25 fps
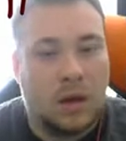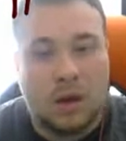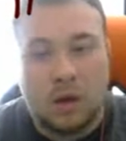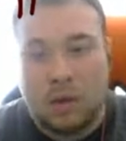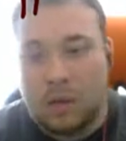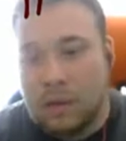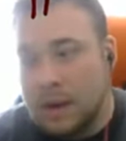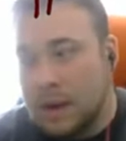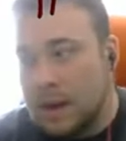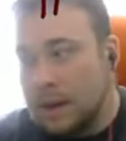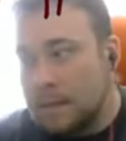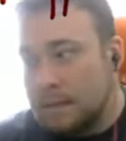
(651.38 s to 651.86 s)
You
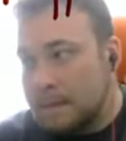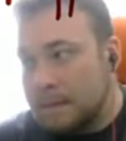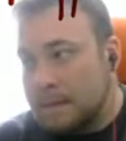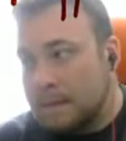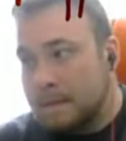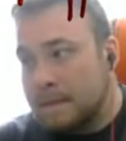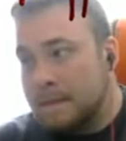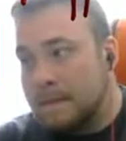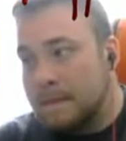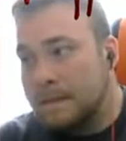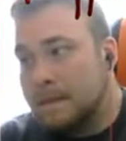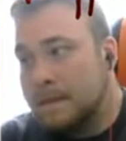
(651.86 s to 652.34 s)
know what?
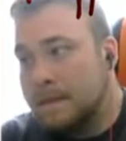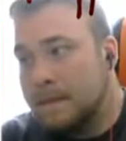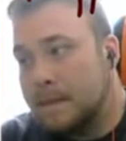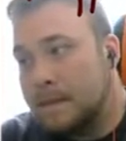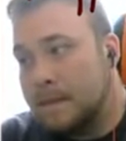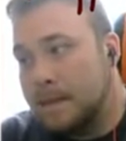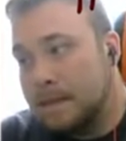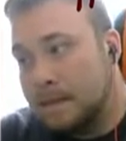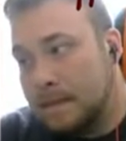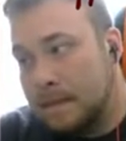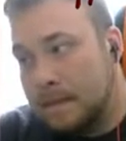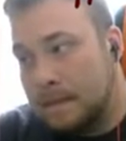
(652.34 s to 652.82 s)

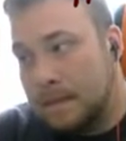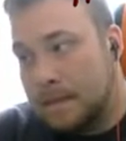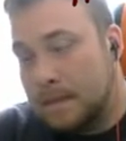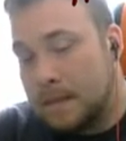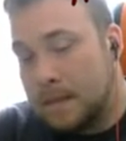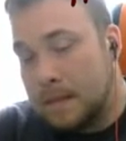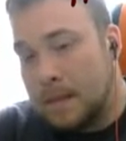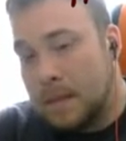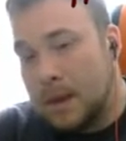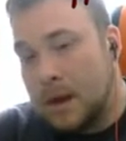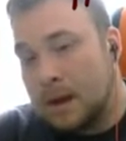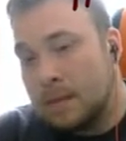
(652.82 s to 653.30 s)

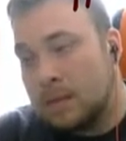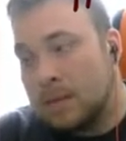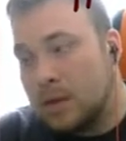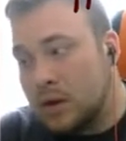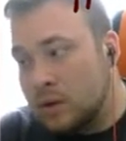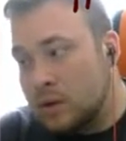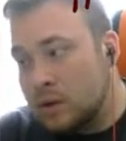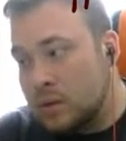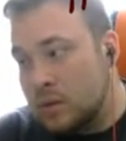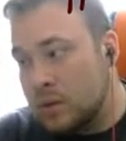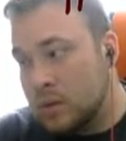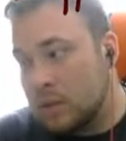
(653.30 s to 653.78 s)
I'm
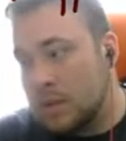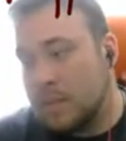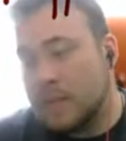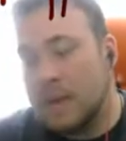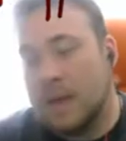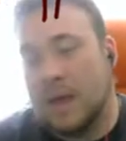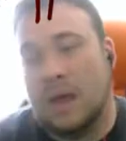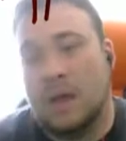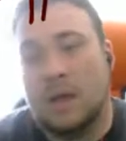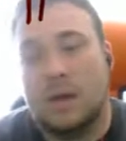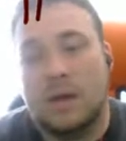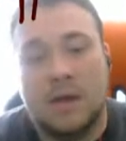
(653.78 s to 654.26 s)
gonna use a
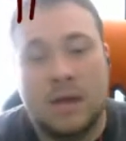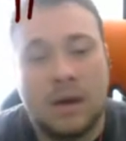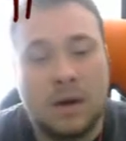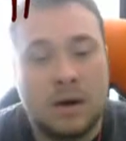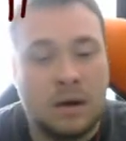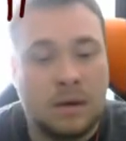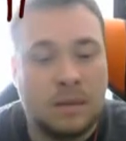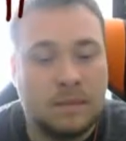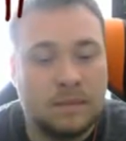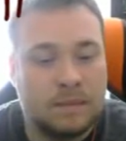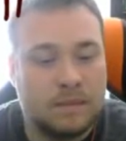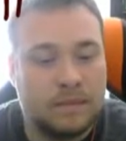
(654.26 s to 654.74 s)
repel
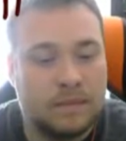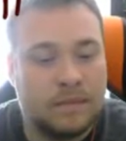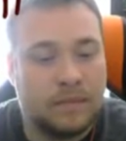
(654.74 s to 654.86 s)
here.